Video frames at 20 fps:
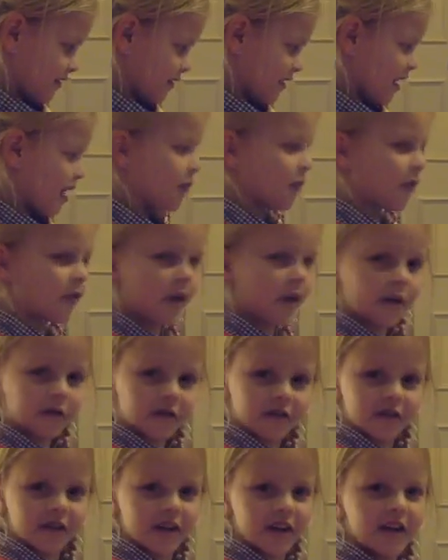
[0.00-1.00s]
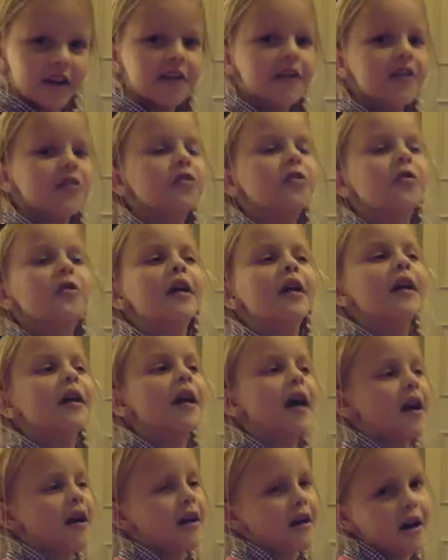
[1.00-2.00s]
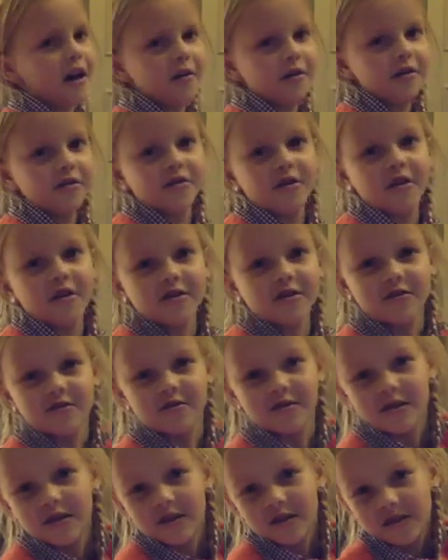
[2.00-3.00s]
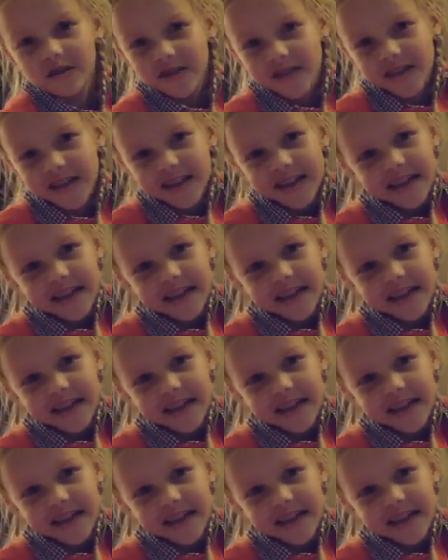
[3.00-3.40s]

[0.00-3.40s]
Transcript: How to talk to kids, and you write how to talk to adults.